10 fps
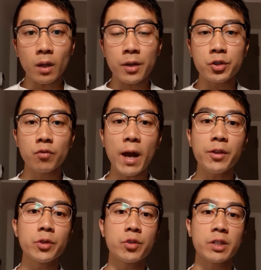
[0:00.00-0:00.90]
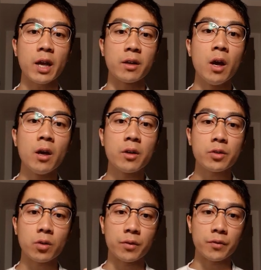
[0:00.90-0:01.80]
And so rather you just had
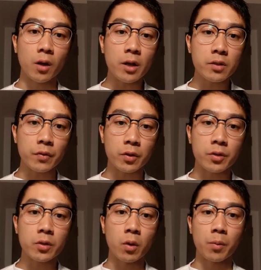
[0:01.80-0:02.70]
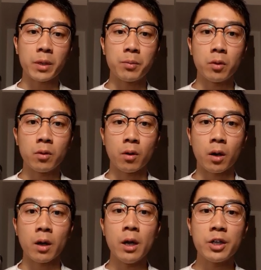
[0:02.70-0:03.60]
so-called philosophers, who are people who
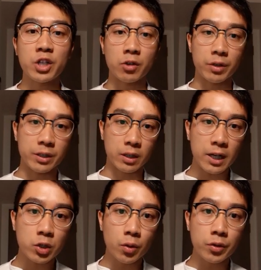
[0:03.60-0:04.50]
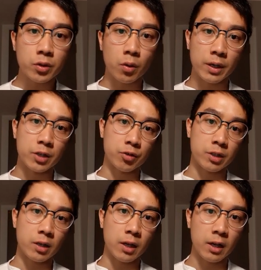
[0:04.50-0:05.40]
are general intellectuals, who are
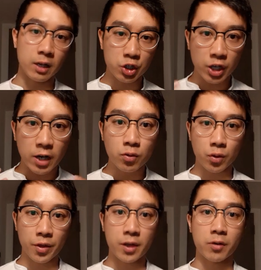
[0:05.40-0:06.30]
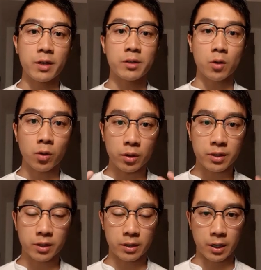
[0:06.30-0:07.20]
interested in general theories,
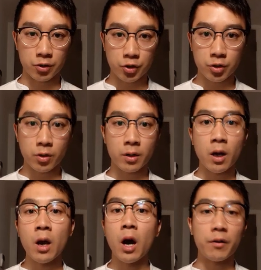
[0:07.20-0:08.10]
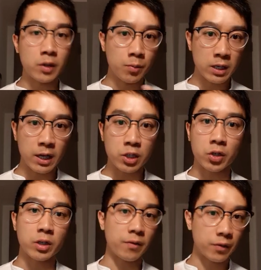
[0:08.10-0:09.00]
holistically understood, of human
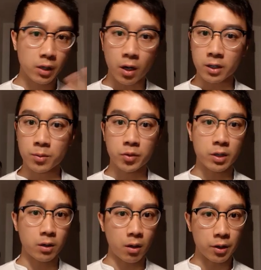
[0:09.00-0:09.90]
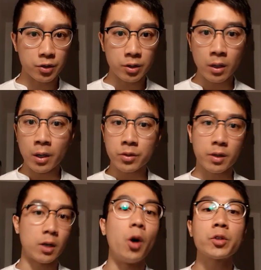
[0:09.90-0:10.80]
nature and of the cosmos at large. So
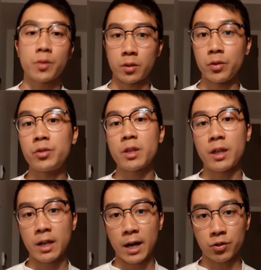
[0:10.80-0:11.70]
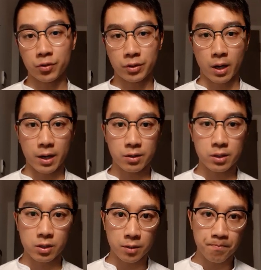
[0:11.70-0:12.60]
that also includes the natural
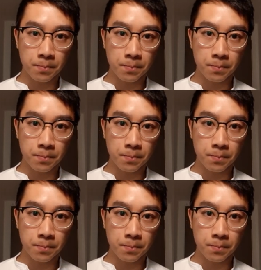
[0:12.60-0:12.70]
sciences.